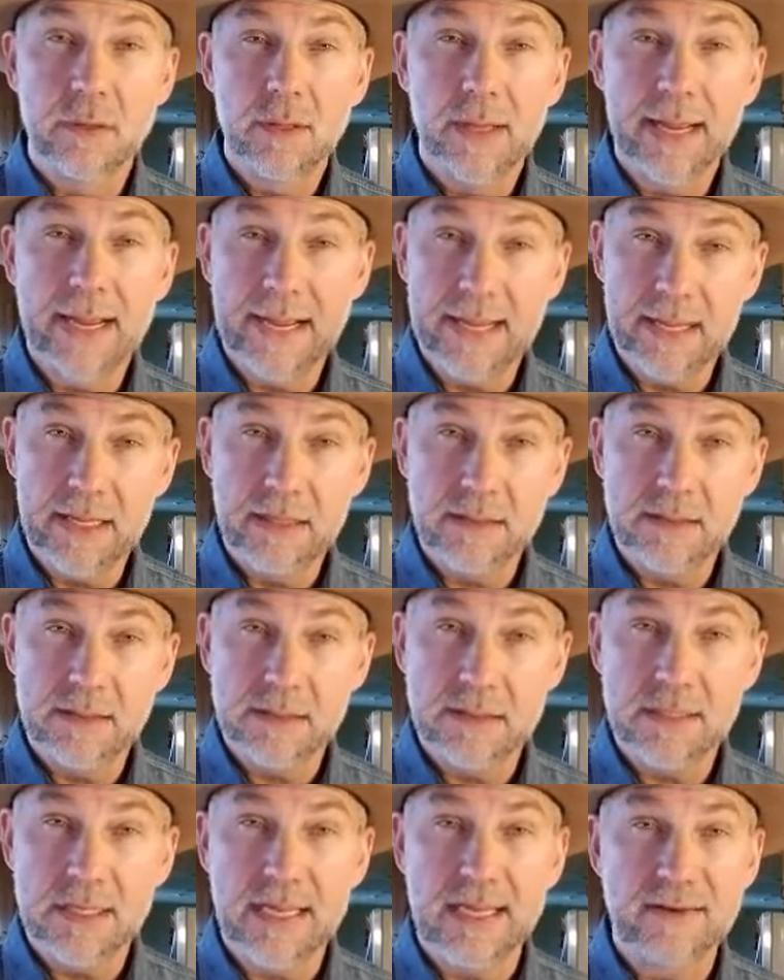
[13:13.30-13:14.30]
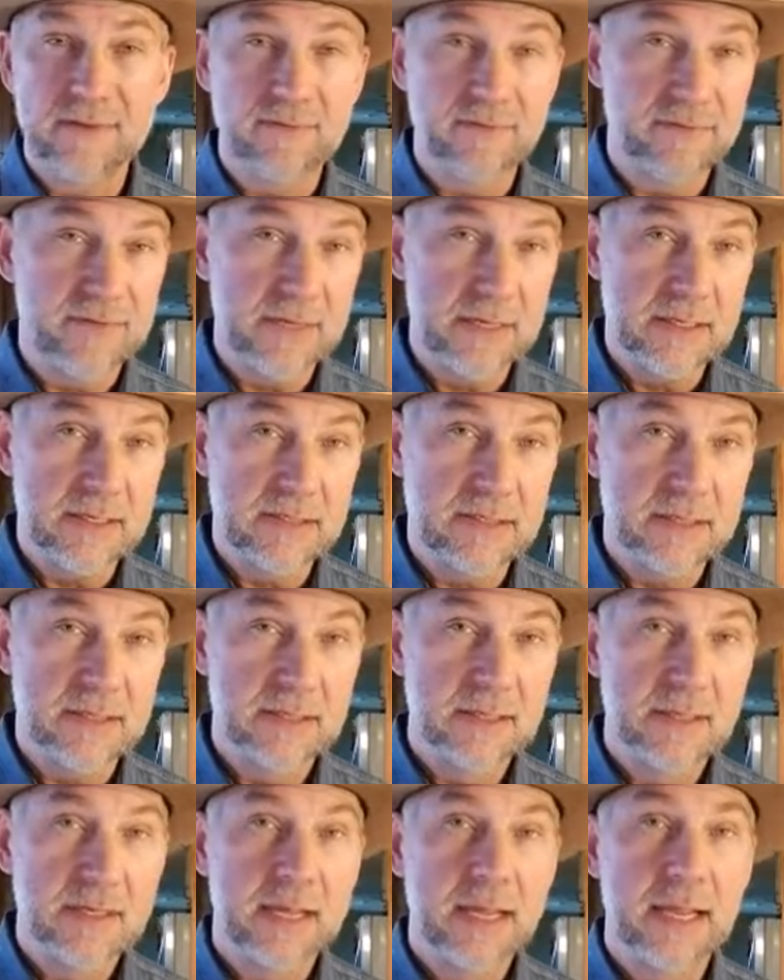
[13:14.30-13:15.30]
hands and feet,
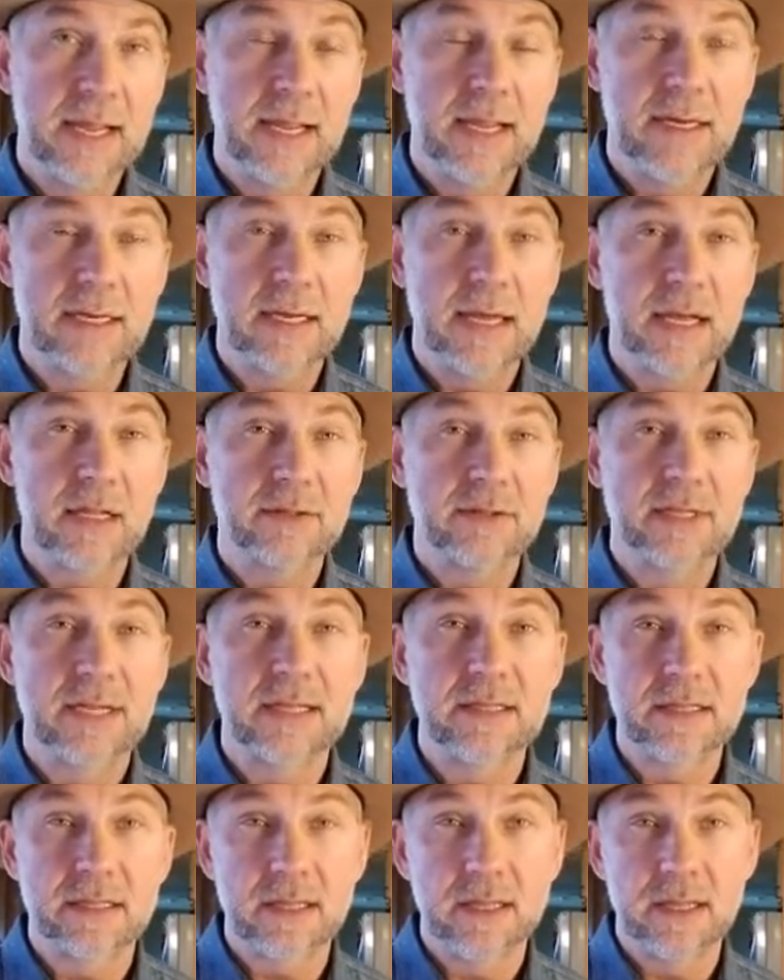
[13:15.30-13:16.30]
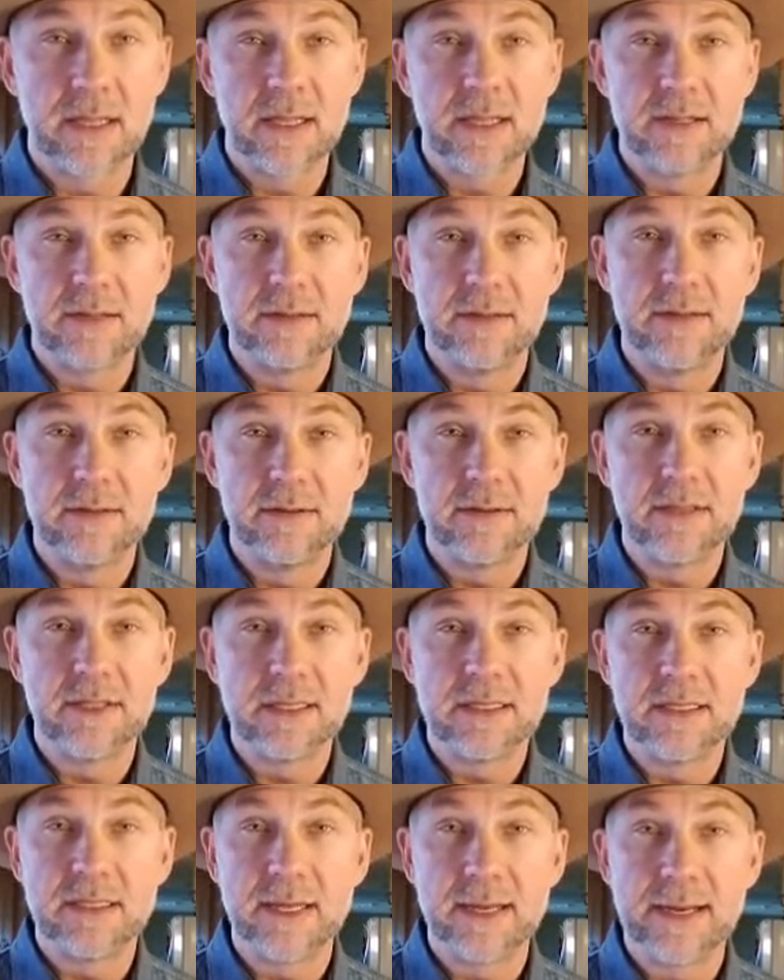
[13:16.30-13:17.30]
and I'll take
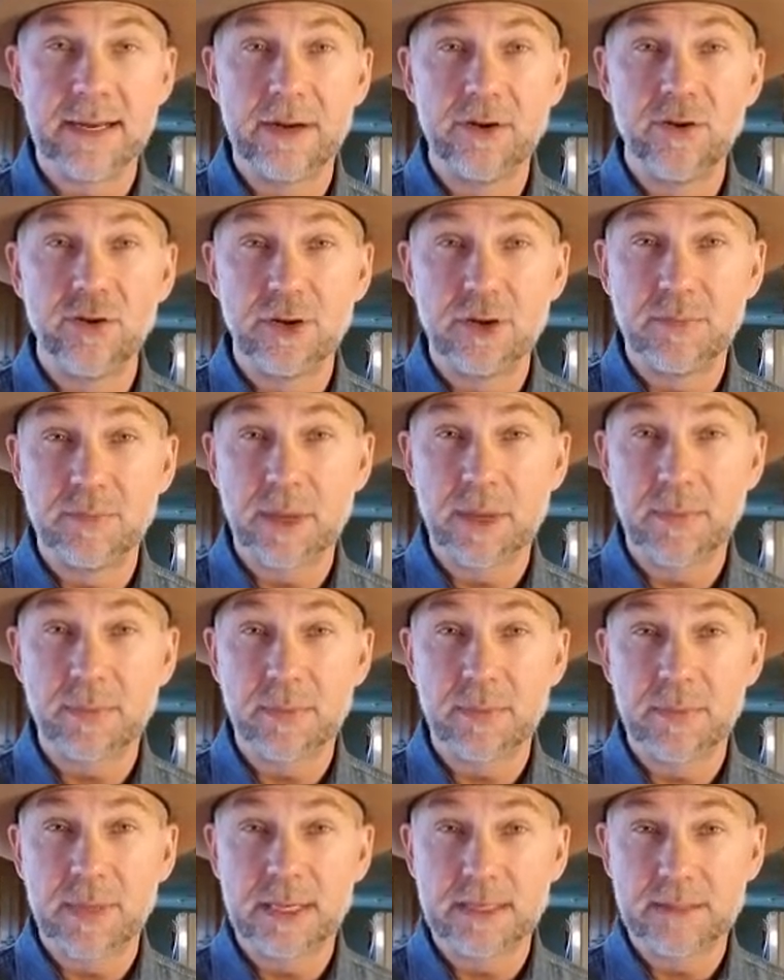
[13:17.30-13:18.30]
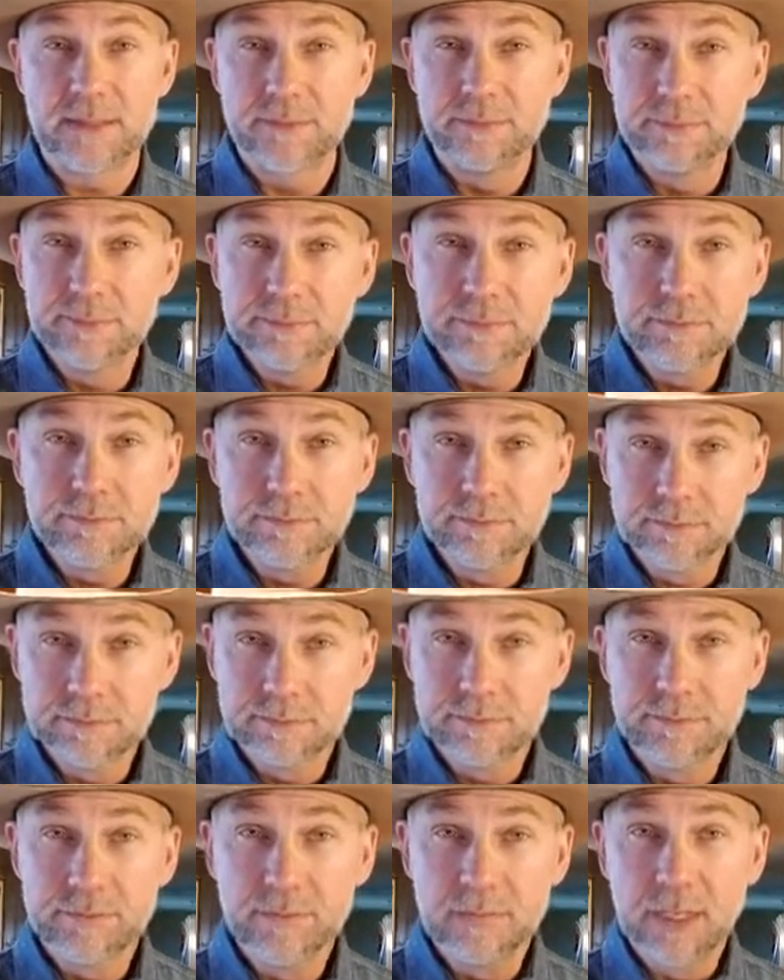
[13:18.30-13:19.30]
the diluted peppermint
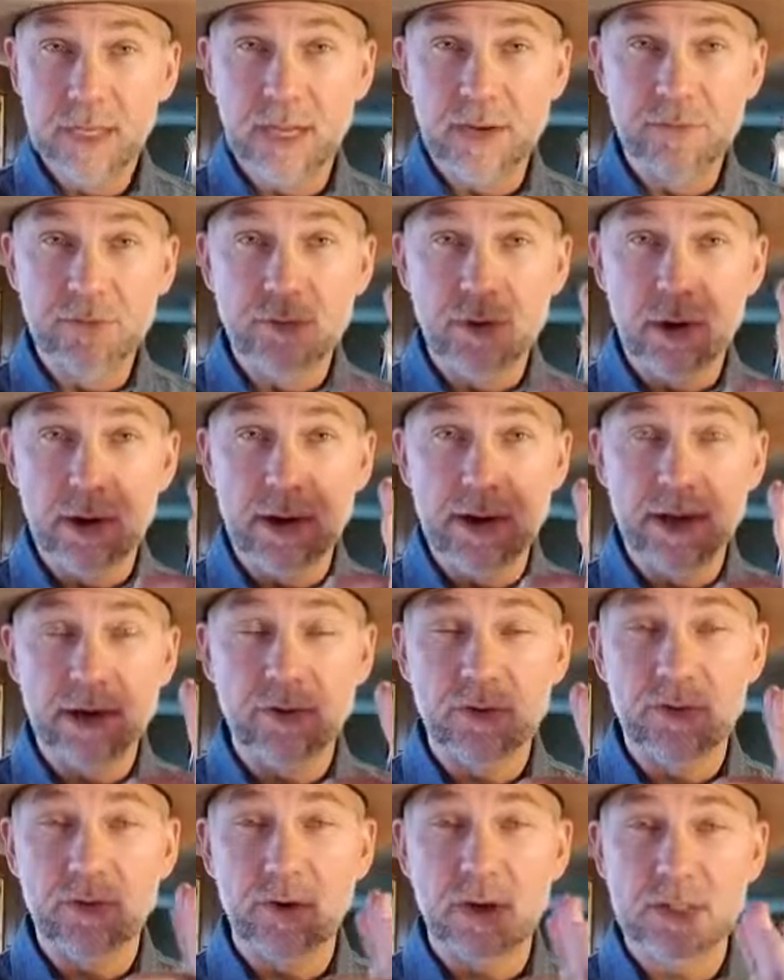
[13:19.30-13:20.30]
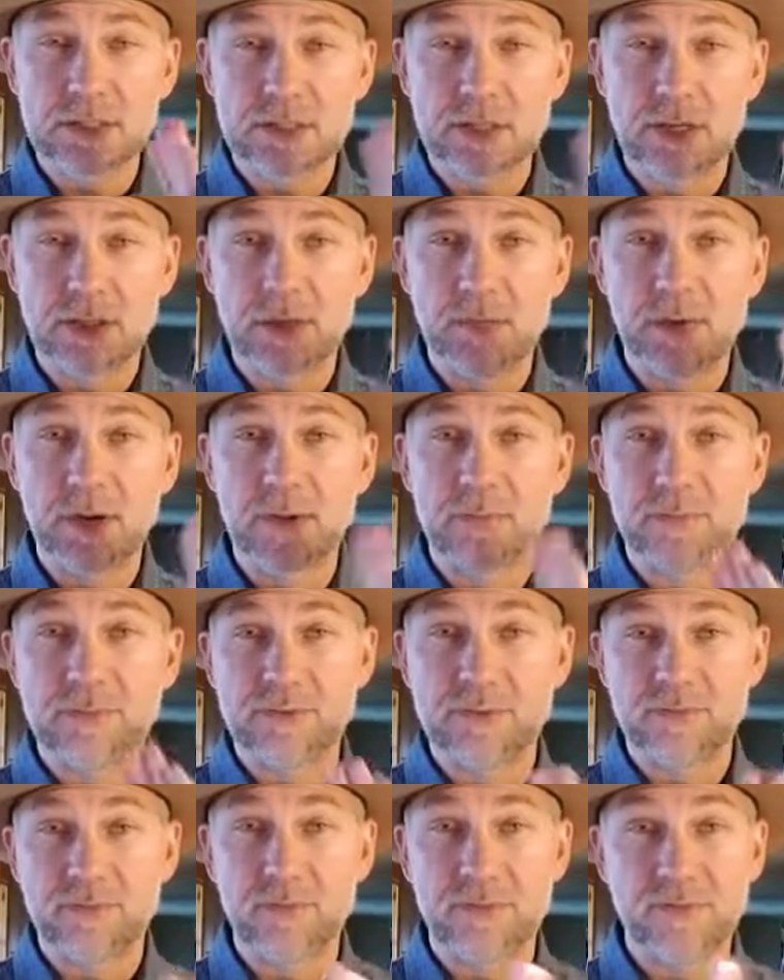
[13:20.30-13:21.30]
and run it across on the
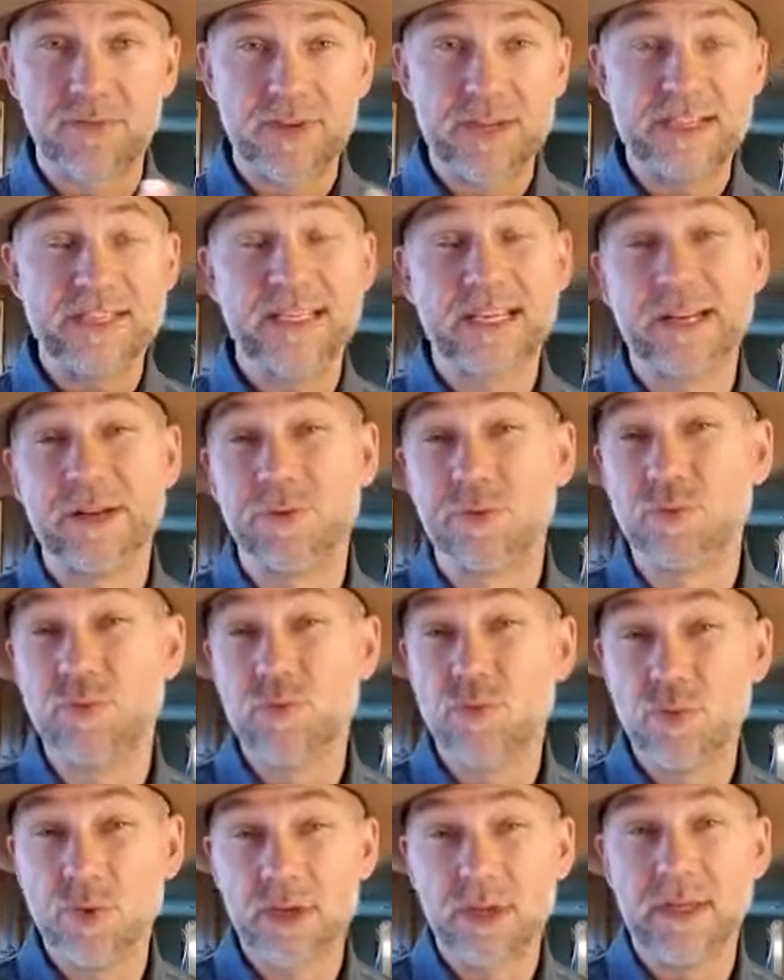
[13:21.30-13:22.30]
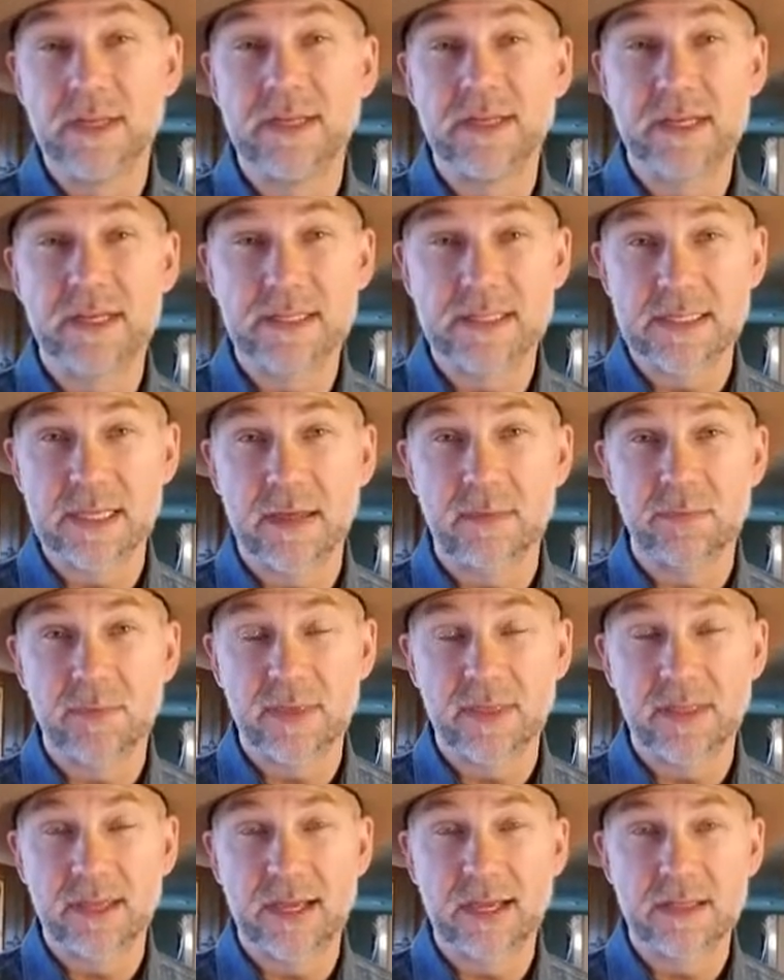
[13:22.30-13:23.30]
bottoms of her feet, and it really does help
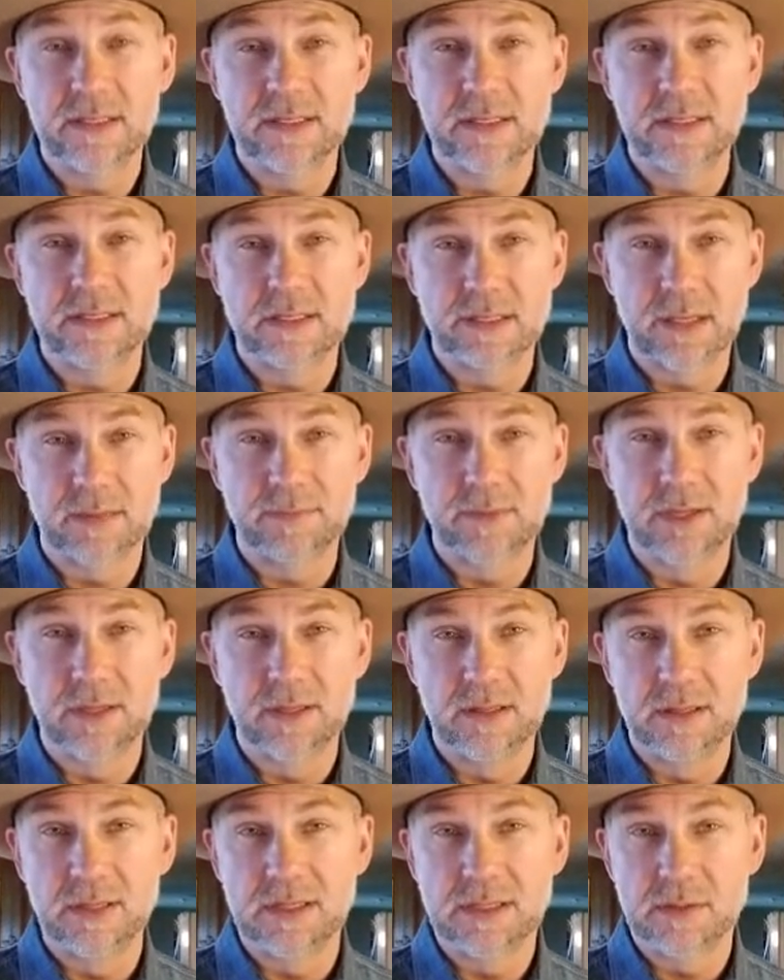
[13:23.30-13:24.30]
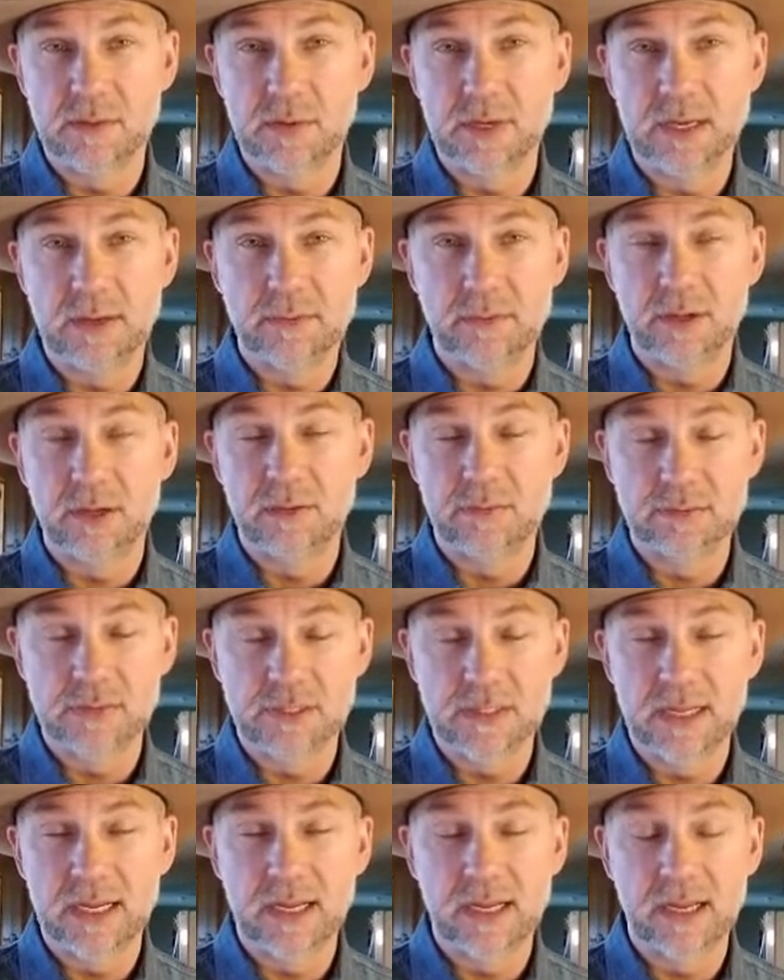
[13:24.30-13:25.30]
with that to stop the sweaty
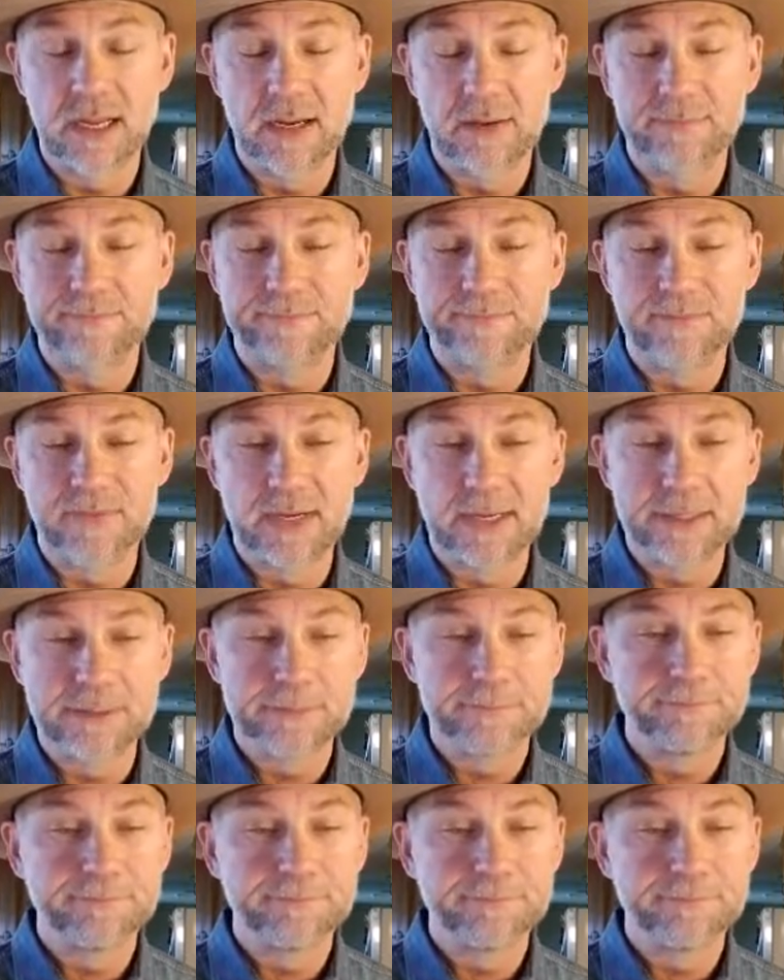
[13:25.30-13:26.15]
palms and feet.